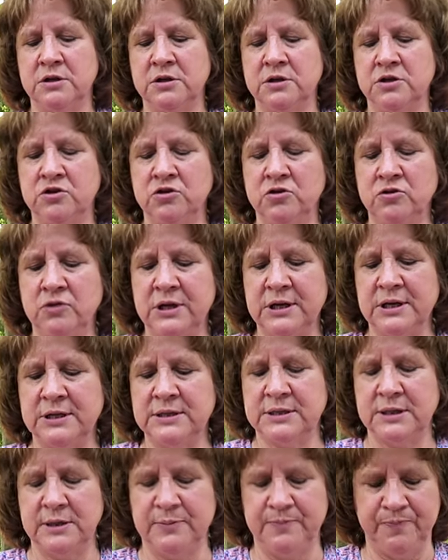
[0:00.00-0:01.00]
To do
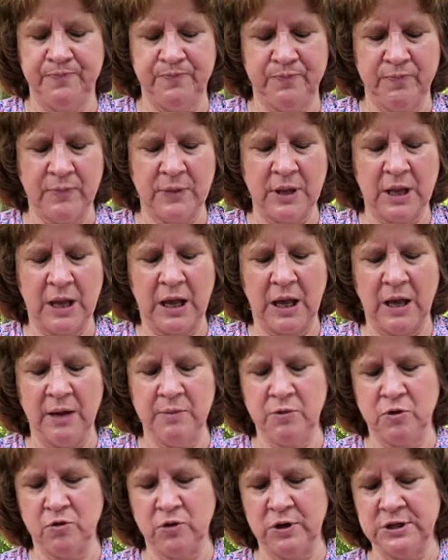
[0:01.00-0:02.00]
this,
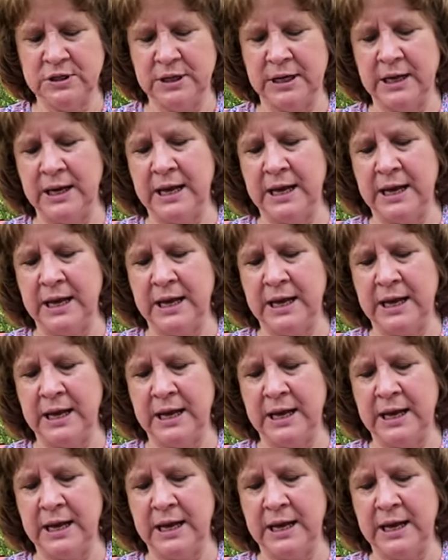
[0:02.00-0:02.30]
I'm going to